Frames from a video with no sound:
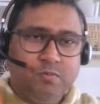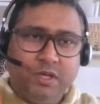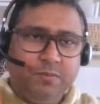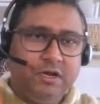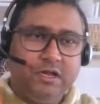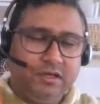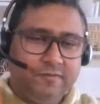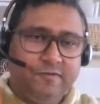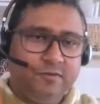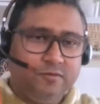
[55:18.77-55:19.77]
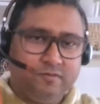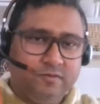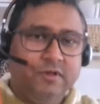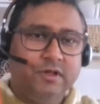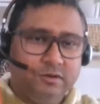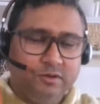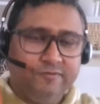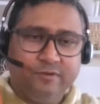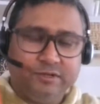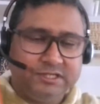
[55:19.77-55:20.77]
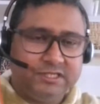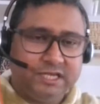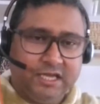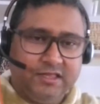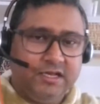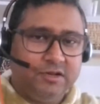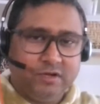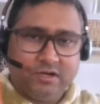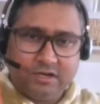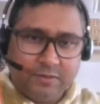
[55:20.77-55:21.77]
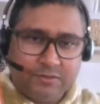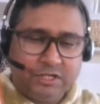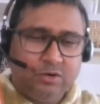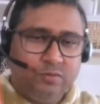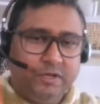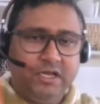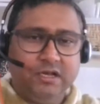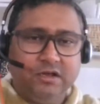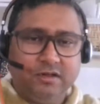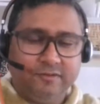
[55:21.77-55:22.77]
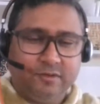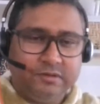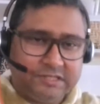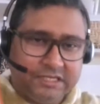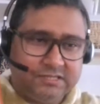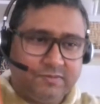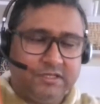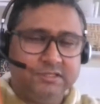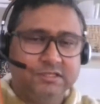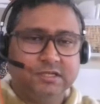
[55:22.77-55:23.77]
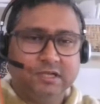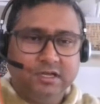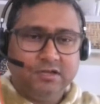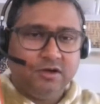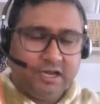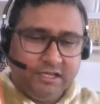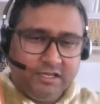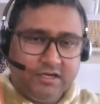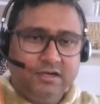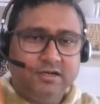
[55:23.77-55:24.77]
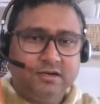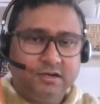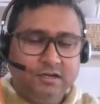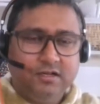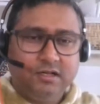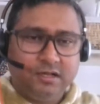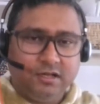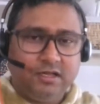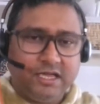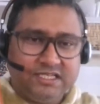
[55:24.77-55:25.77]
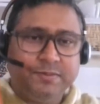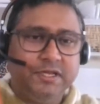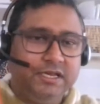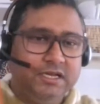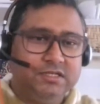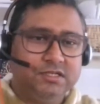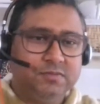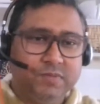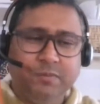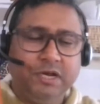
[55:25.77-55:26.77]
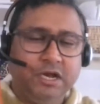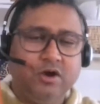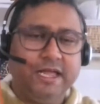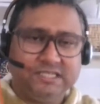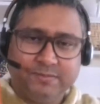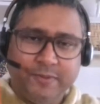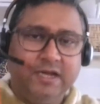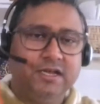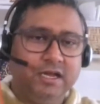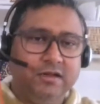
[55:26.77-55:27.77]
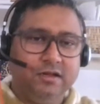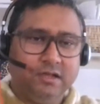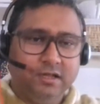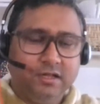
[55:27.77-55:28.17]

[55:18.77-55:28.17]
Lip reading: people if you say that you are absolute beginner, if you have 6 months or a year experience, people are not expecting